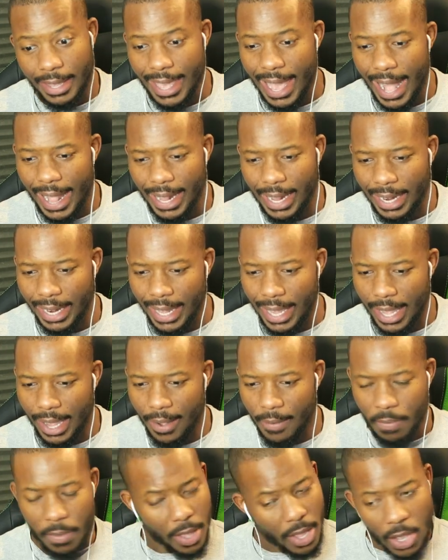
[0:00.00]
Got out of
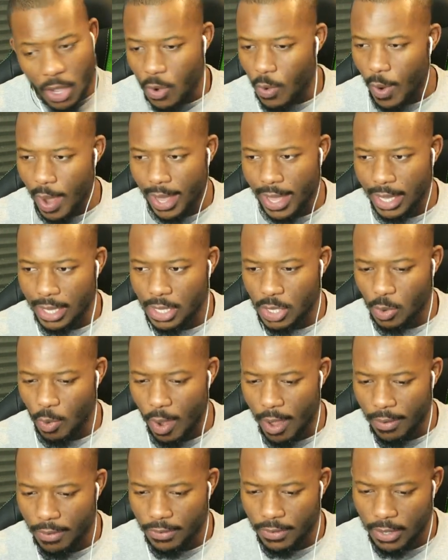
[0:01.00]
here. Quick and
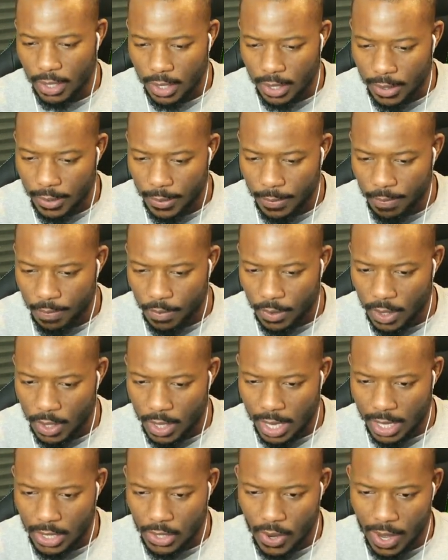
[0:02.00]
swift. You
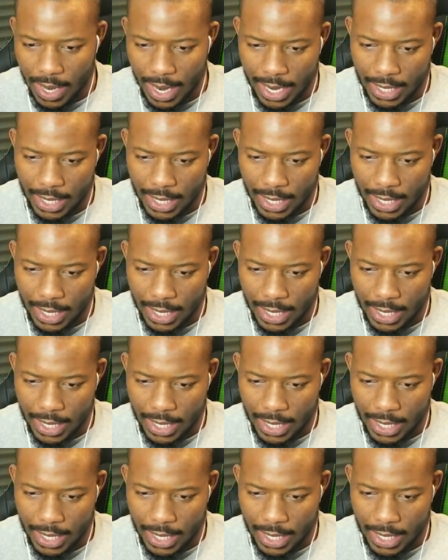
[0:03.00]
guys know I